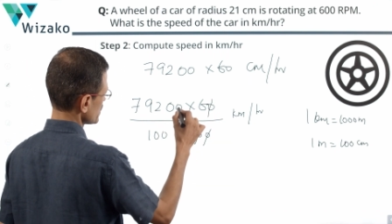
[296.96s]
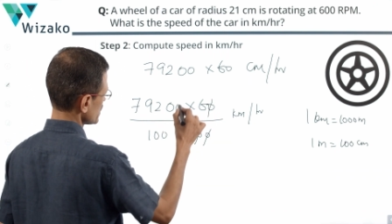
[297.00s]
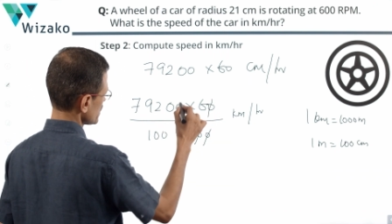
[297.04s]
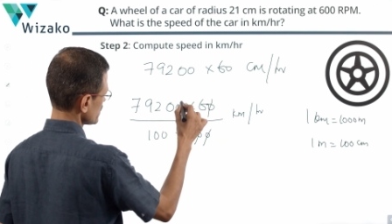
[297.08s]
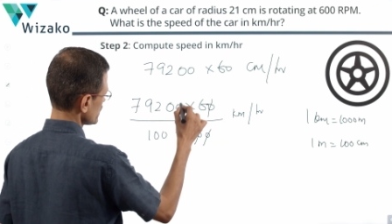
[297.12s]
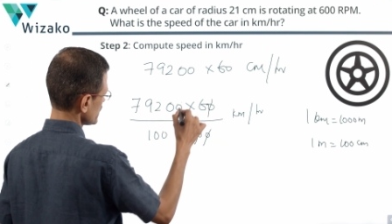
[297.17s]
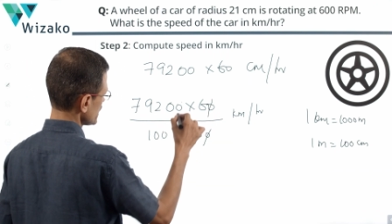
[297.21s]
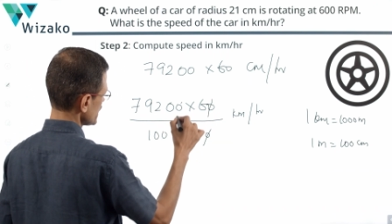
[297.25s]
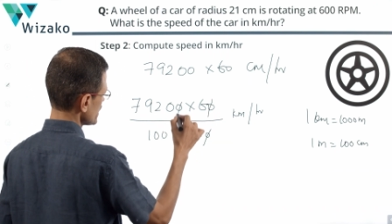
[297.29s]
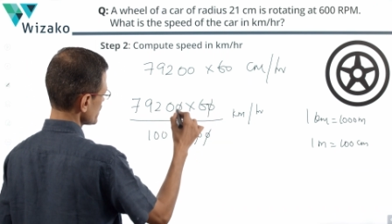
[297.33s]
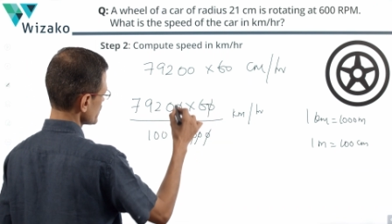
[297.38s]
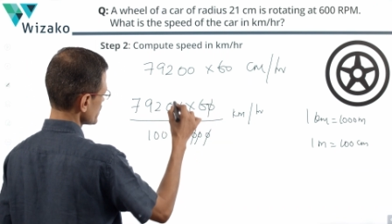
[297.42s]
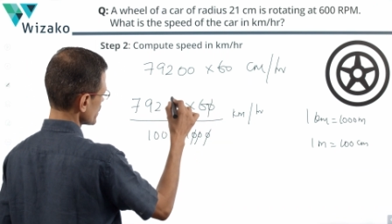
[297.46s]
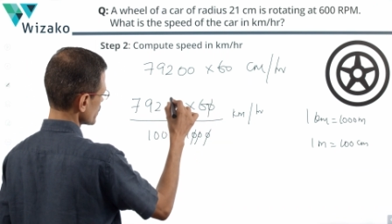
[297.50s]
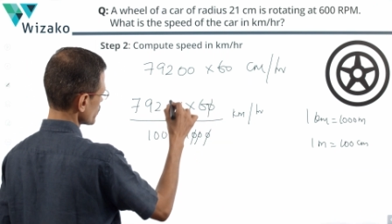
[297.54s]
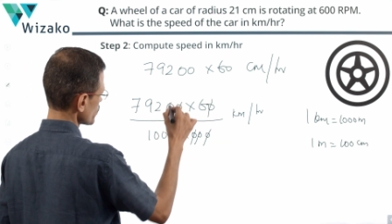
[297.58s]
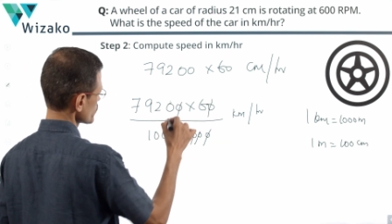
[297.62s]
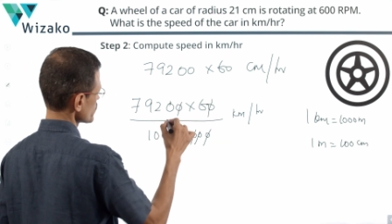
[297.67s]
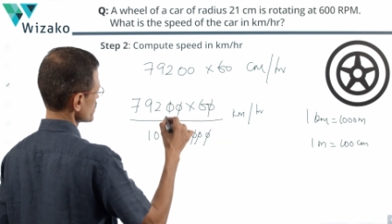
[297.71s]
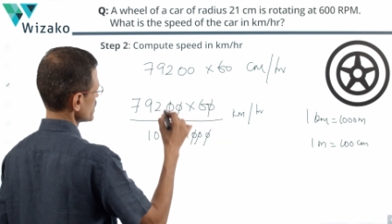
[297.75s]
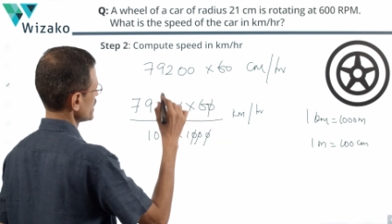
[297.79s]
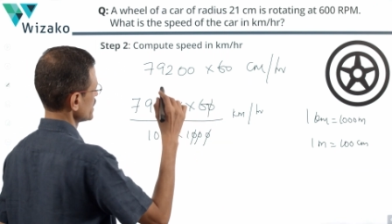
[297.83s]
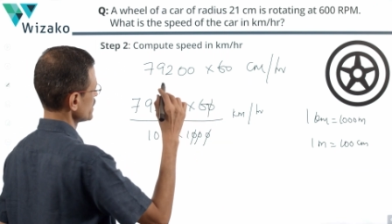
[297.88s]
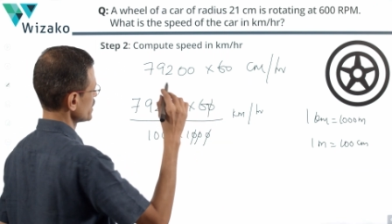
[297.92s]
with the 3
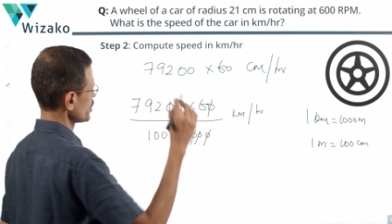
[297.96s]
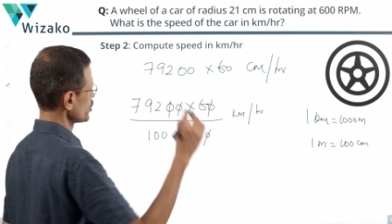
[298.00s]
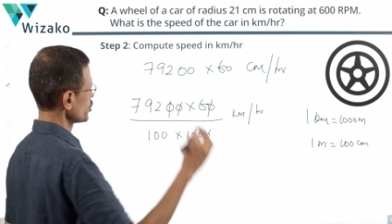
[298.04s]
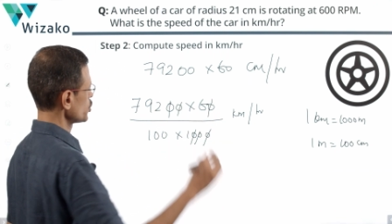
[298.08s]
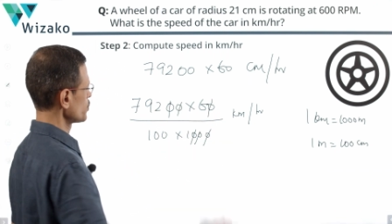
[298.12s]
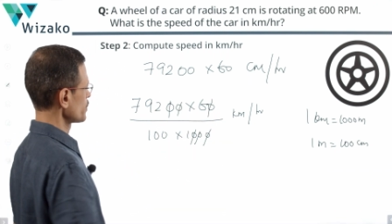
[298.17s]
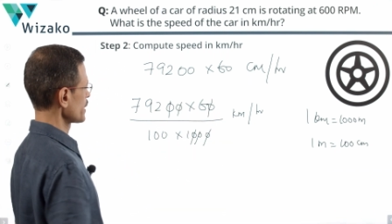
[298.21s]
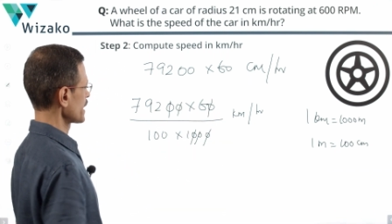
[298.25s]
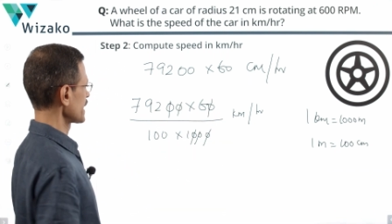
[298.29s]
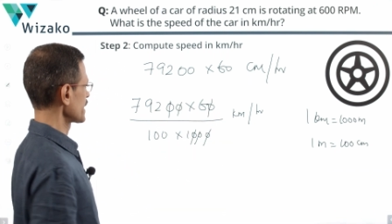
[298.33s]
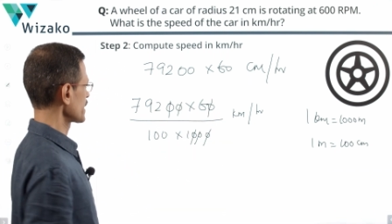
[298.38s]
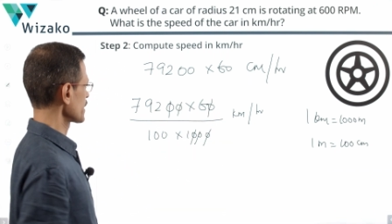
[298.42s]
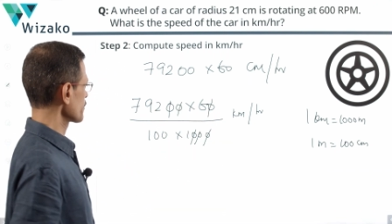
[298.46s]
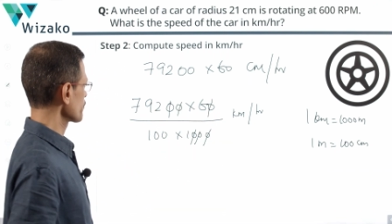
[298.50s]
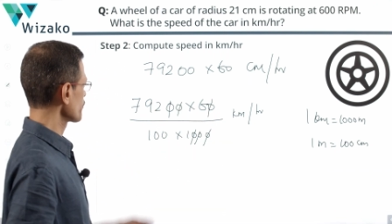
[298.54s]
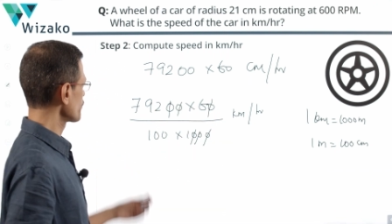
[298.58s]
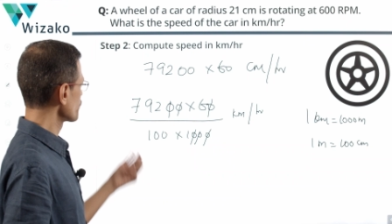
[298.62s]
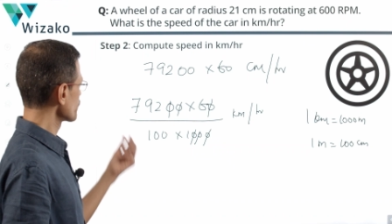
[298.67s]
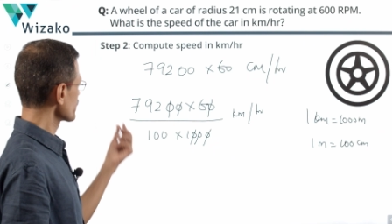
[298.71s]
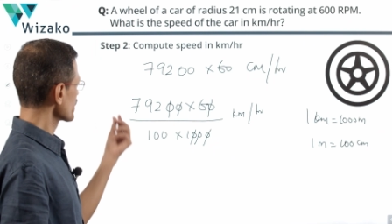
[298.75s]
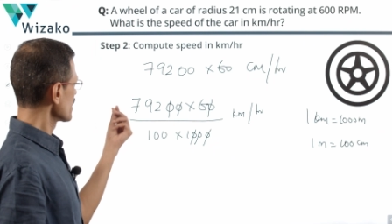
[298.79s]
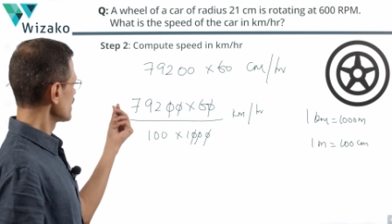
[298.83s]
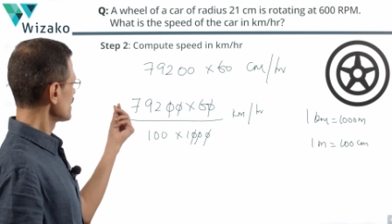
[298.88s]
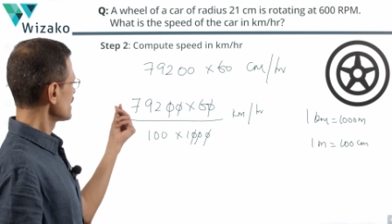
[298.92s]
zeros in the numerator.
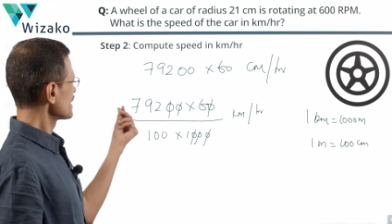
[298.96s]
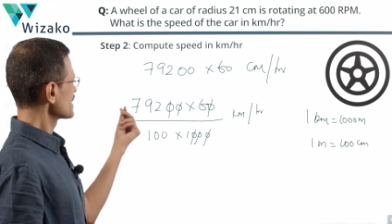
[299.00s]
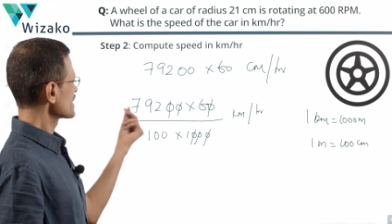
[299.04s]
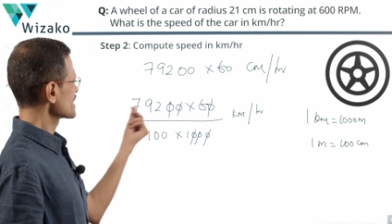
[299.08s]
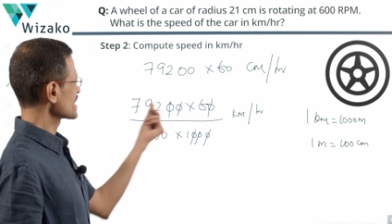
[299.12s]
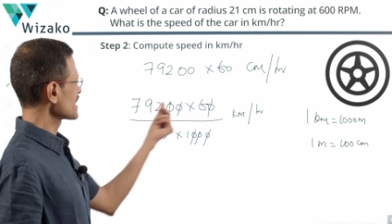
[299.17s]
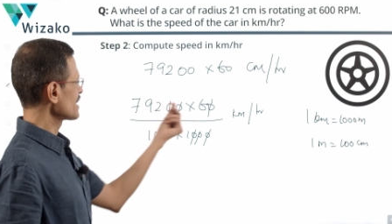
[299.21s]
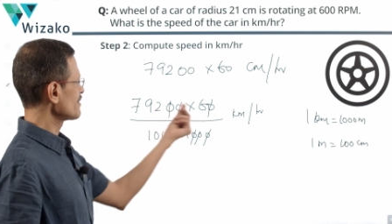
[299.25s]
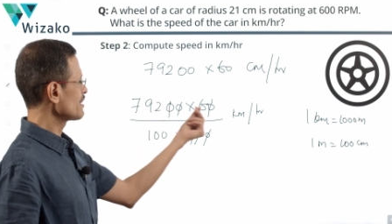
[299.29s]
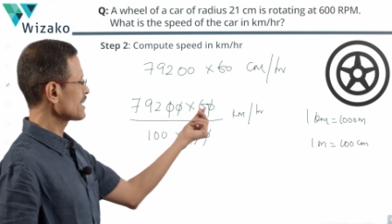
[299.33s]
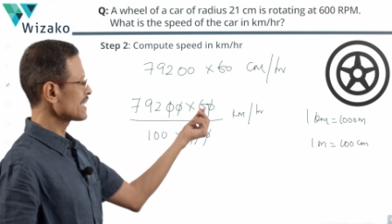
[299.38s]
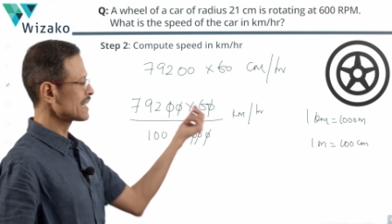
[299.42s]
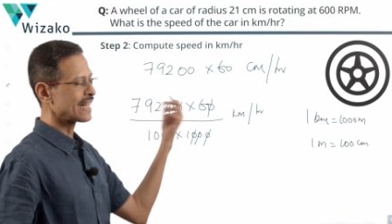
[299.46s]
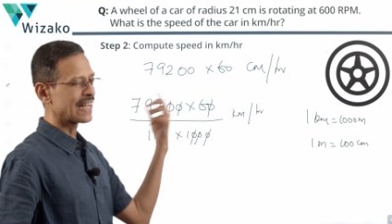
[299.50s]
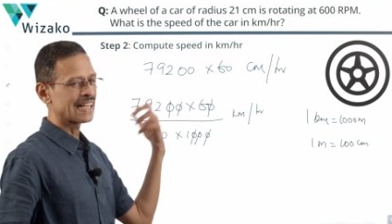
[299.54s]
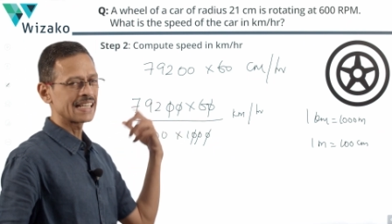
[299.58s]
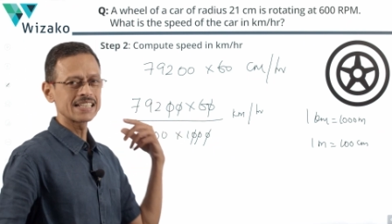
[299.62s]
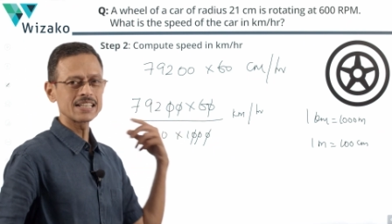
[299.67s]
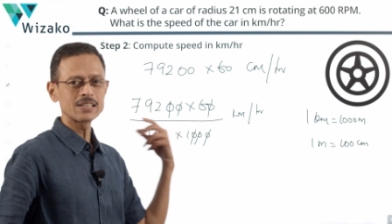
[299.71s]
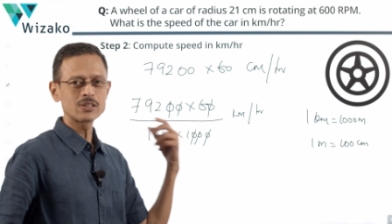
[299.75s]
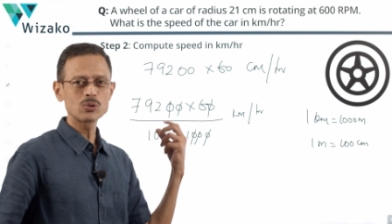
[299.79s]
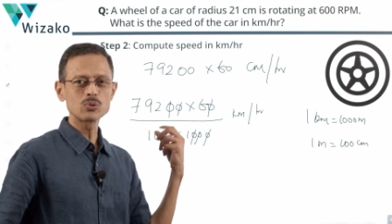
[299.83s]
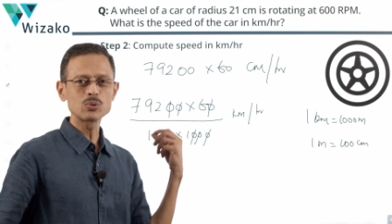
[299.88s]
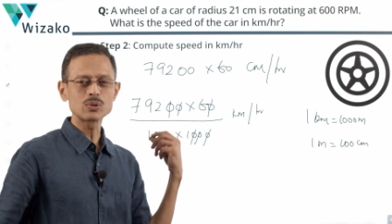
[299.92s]

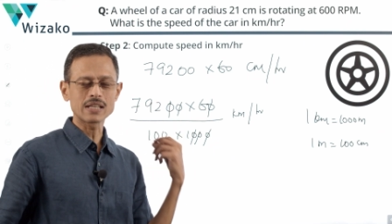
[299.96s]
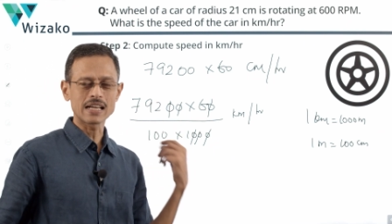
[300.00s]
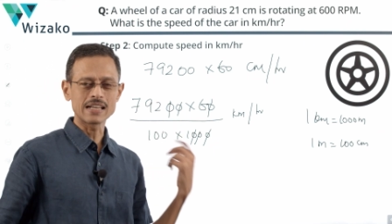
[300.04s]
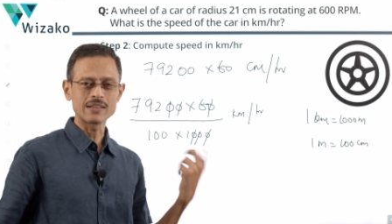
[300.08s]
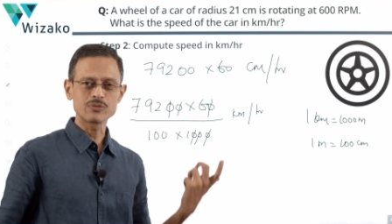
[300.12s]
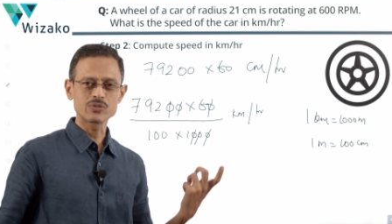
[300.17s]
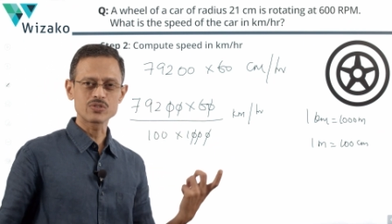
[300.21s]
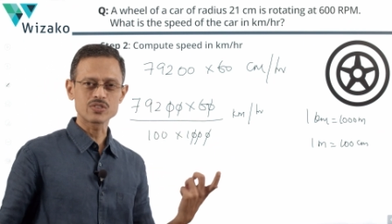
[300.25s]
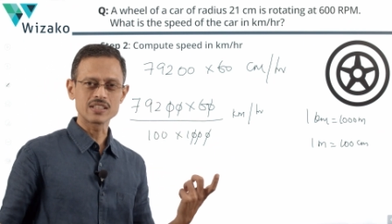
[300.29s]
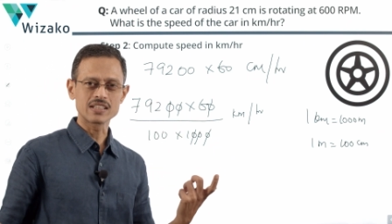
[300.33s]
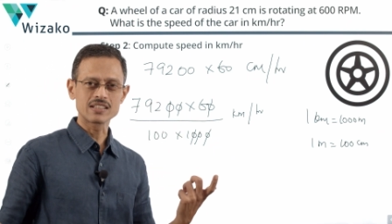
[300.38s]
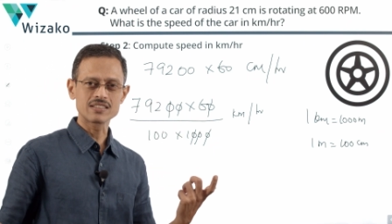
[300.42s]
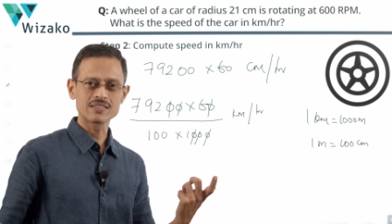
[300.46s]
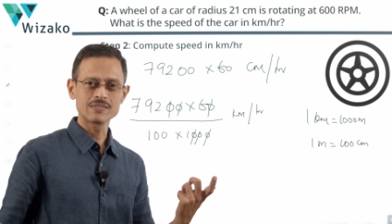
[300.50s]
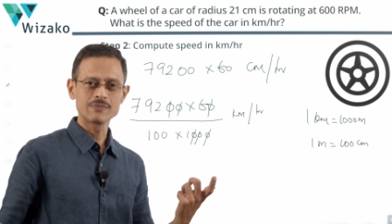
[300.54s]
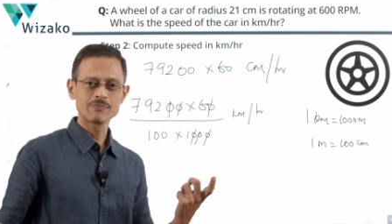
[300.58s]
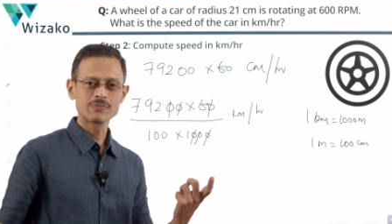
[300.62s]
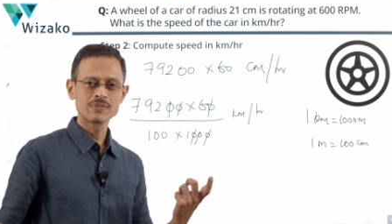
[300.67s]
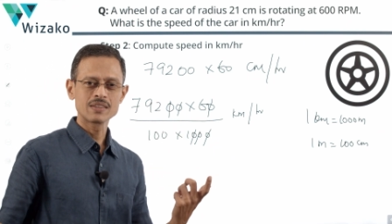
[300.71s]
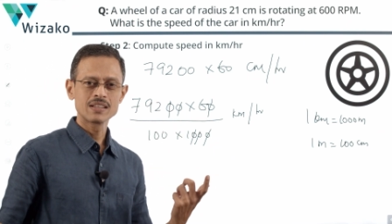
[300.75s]
792 times 6,